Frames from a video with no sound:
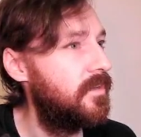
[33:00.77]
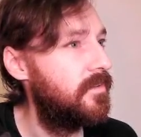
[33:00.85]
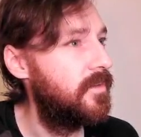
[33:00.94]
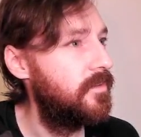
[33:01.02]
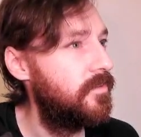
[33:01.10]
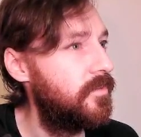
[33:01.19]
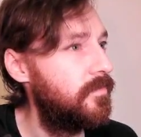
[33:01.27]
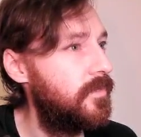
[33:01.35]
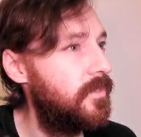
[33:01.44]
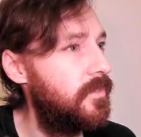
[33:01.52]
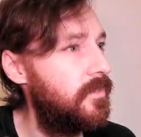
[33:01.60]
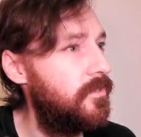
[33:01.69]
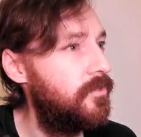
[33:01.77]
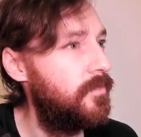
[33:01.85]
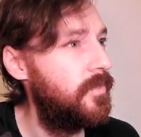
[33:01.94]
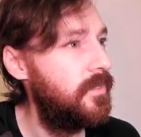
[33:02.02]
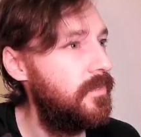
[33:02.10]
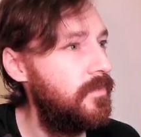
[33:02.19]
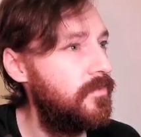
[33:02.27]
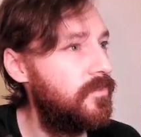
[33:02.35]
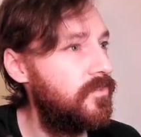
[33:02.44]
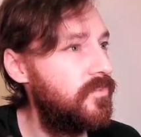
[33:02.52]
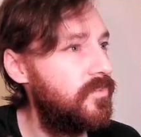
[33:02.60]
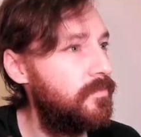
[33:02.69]
around in your meta,
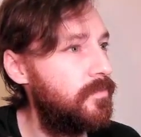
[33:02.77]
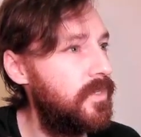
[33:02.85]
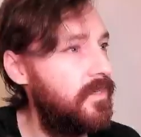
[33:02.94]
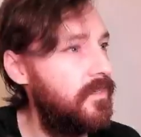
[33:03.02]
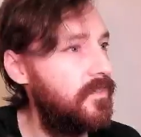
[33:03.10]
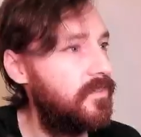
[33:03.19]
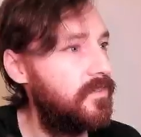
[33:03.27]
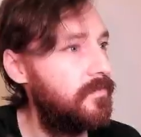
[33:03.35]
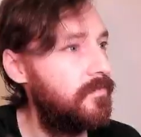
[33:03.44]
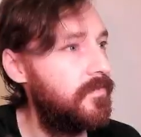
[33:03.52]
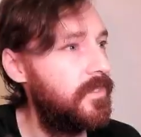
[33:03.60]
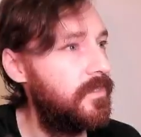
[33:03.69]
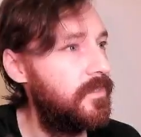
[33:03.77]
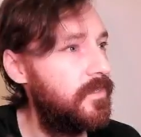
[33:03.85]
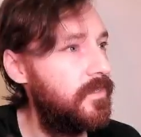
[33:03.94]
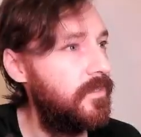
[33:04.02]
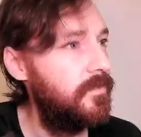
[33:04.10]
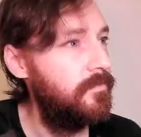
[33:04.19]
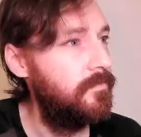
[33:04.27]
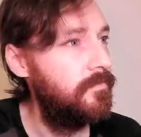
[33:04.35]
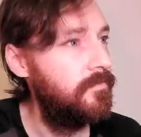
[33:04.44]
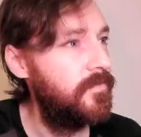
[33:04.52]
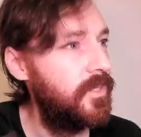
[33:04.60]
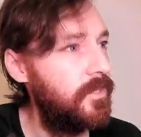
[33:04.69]
just play this and get them.
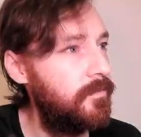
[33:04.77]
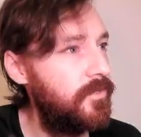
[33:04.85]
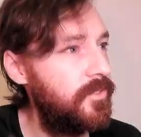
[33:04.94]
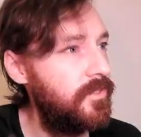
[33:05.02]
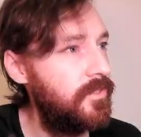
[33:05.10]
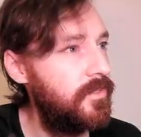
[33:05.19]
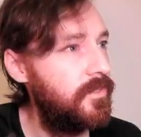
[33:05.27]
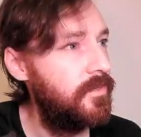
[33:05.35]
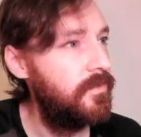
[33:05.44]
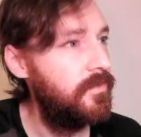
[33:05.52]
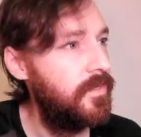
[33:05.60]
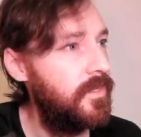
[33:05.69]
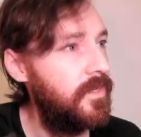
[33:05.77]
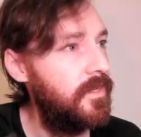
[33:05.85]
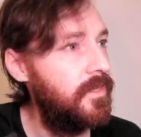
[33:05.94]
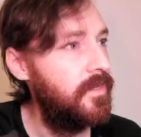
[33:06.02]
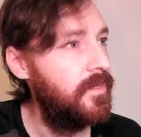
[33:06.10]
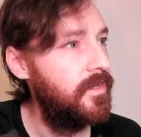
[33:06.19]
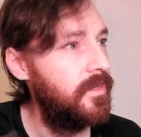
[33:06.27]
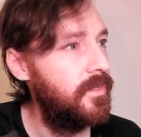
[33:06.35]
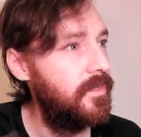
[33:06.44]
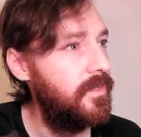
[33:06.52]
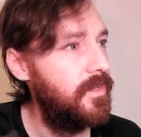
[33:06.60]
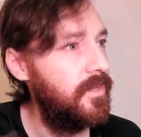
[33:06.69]
Tell them to
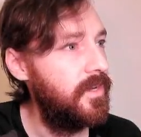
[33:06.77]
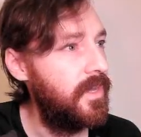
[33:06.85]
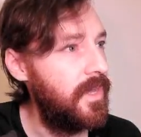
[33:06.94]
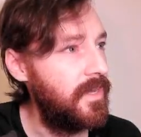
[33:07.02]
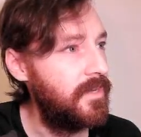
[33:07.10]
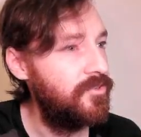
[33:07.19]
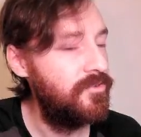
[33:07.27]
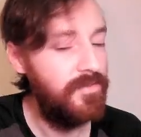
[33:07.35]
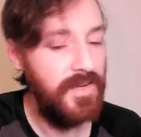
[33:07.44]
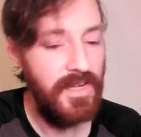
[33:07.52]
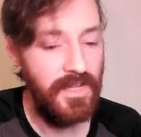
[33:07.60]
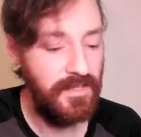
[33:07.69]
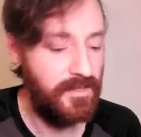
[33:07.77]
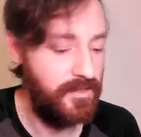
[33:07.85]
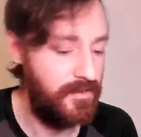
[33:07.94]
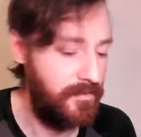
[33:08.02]
get Hack to Reality.